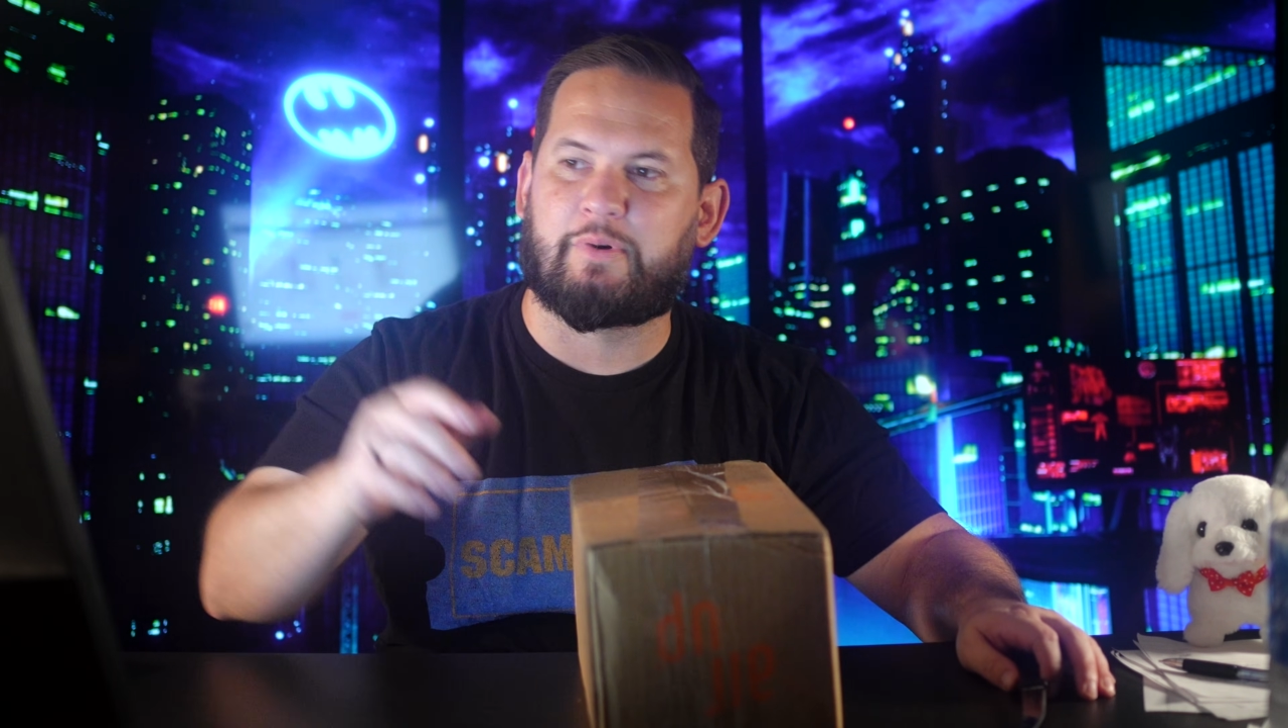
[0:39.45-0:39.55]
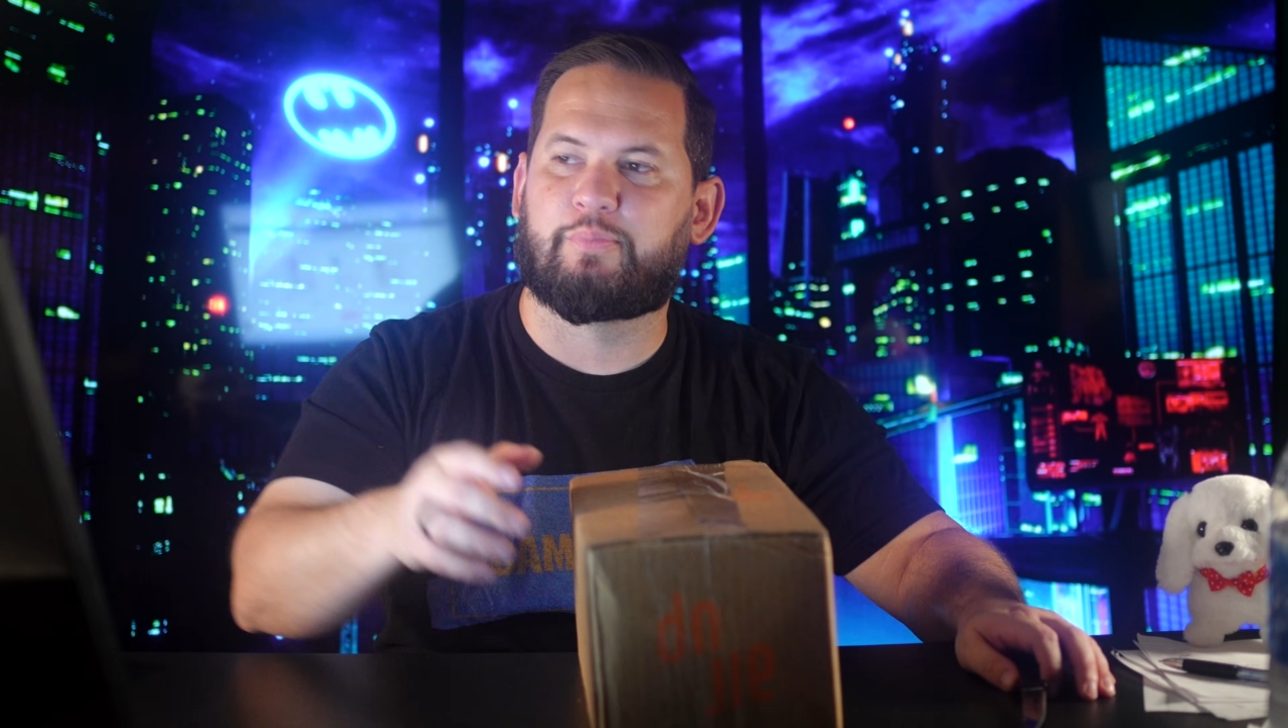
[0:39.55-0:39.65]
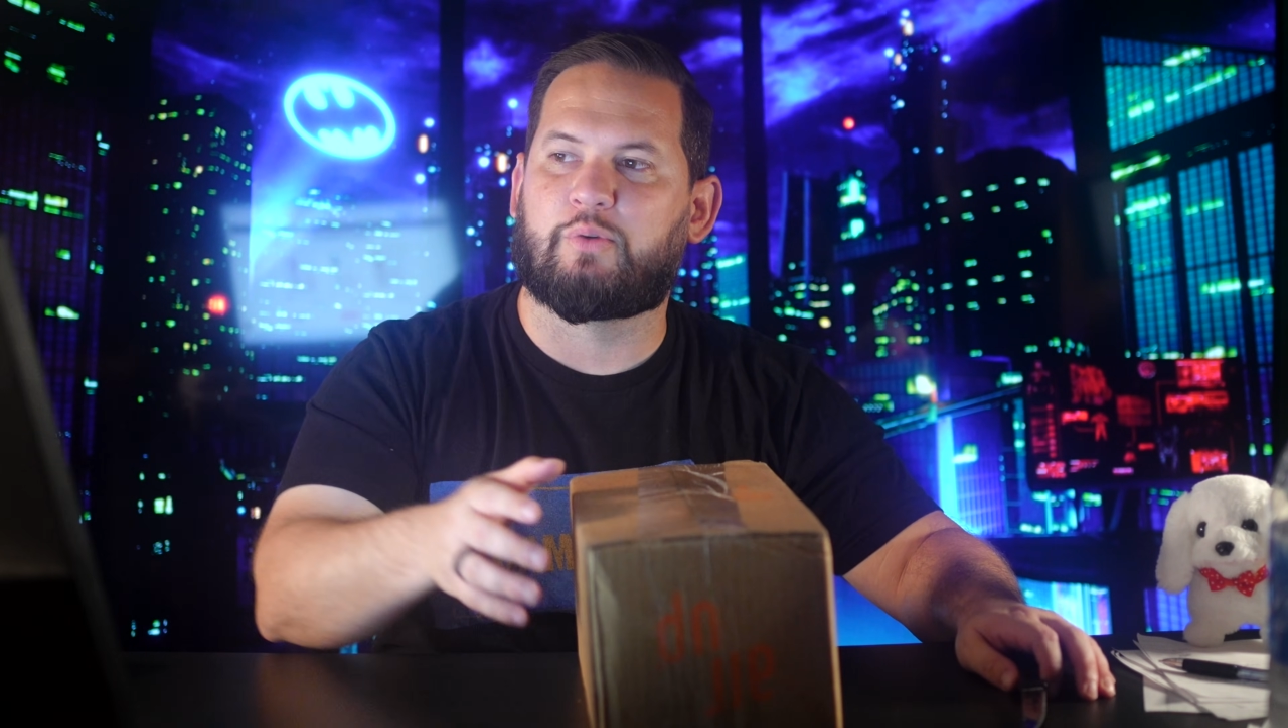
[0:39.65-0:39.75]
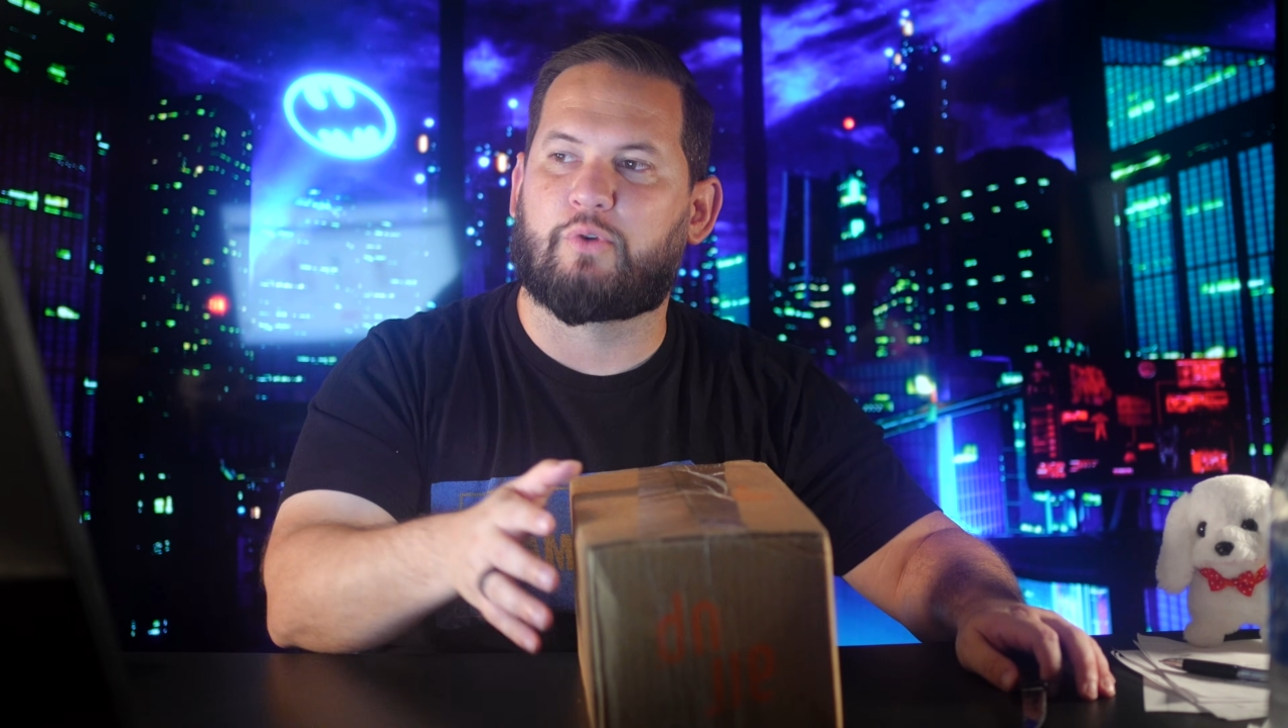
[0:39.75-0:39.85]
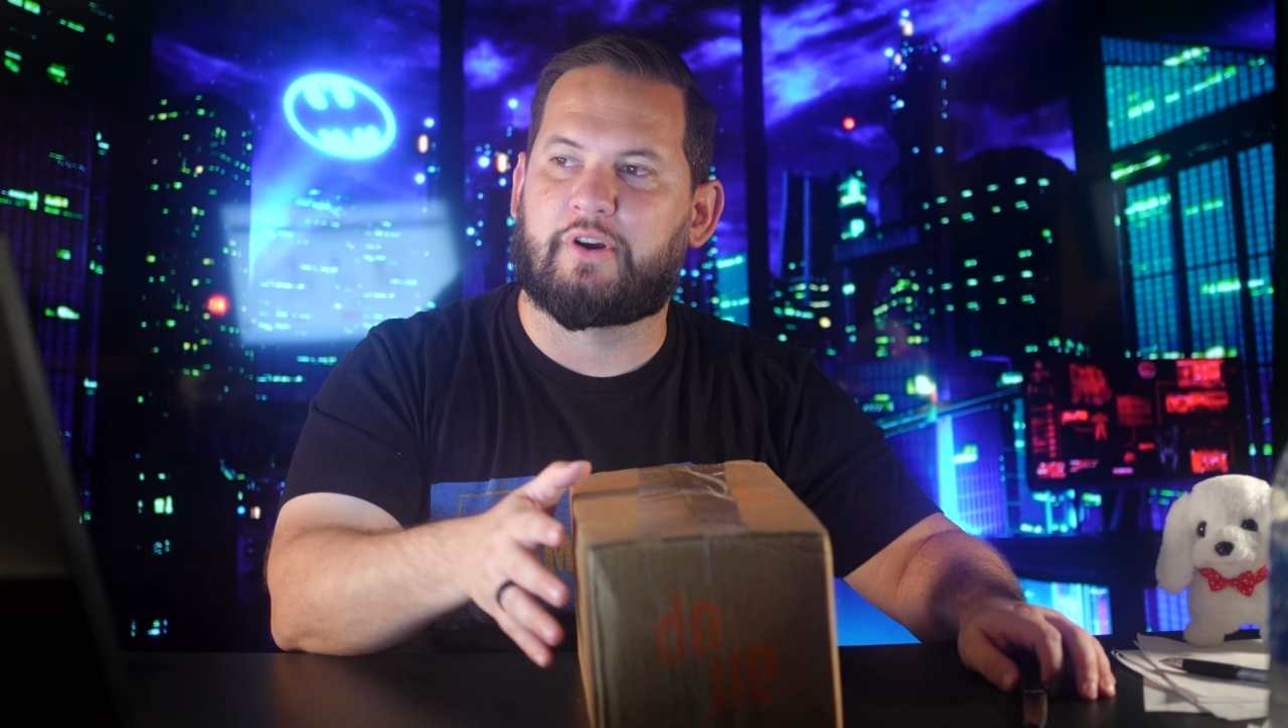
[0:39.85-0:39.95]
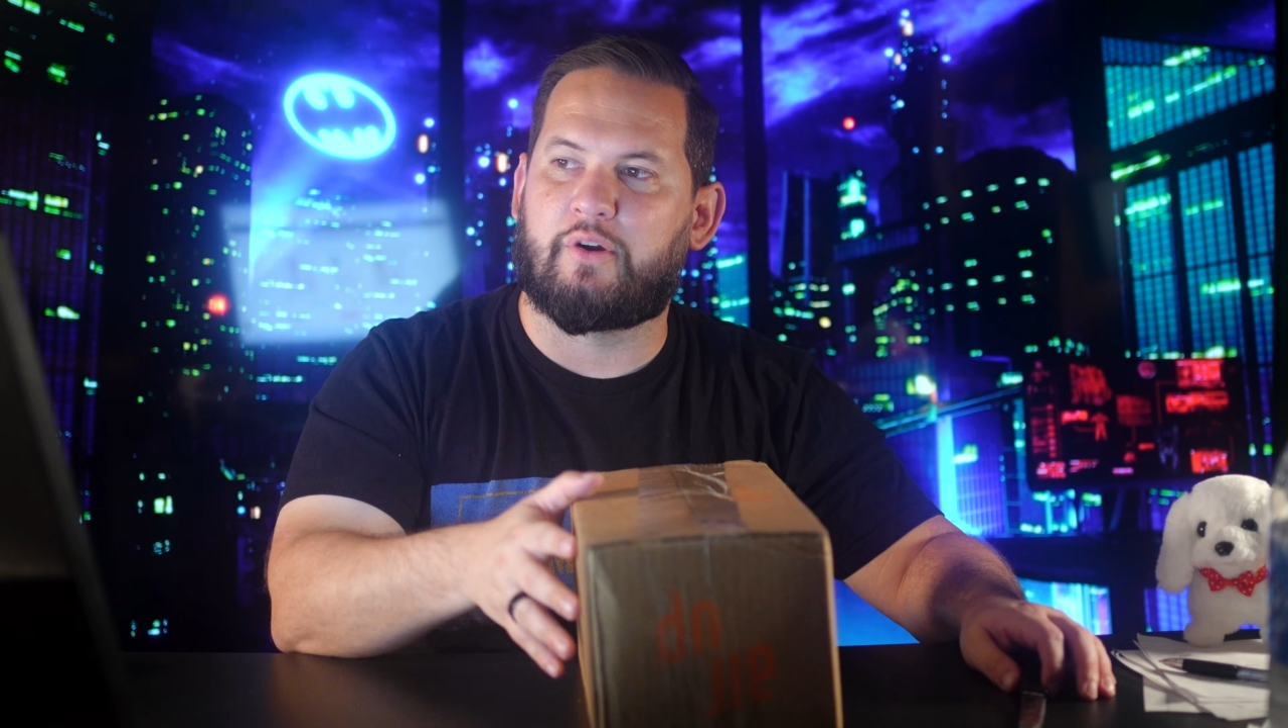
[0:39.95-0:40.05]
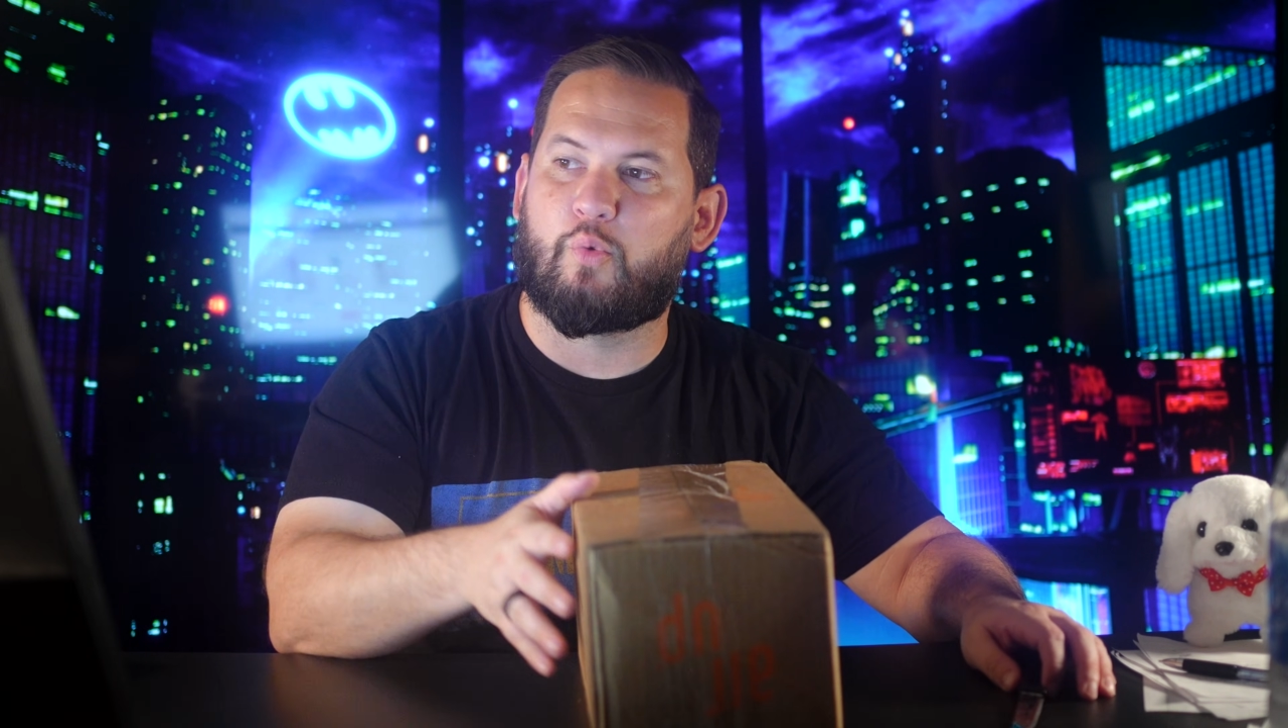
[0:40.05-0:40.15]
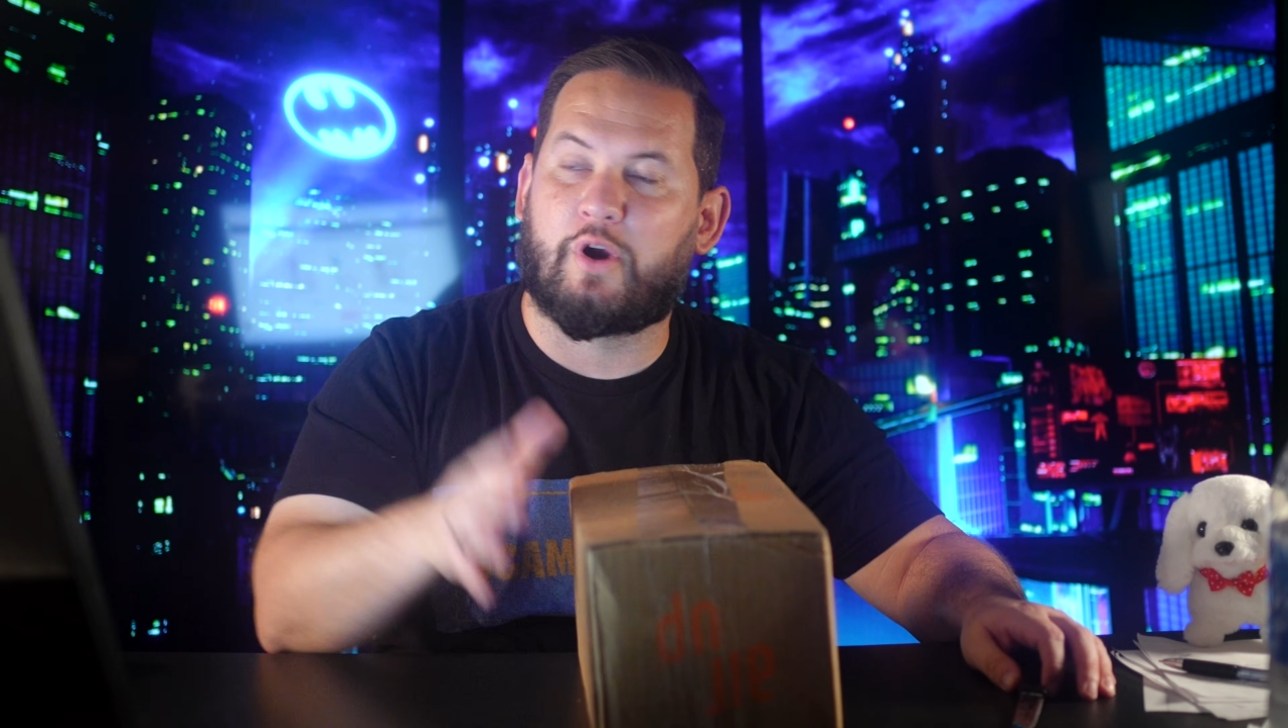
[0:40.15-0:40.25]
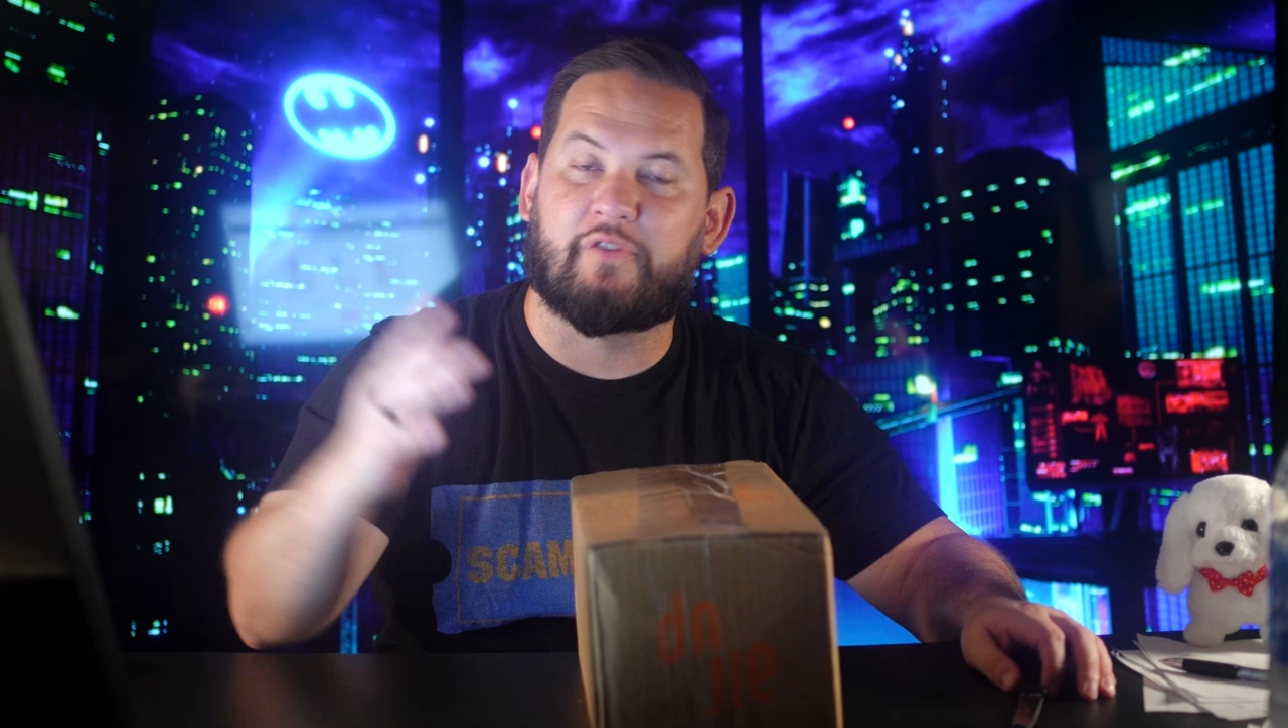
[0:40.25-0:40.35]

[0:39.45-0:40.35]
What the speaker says: I'll put where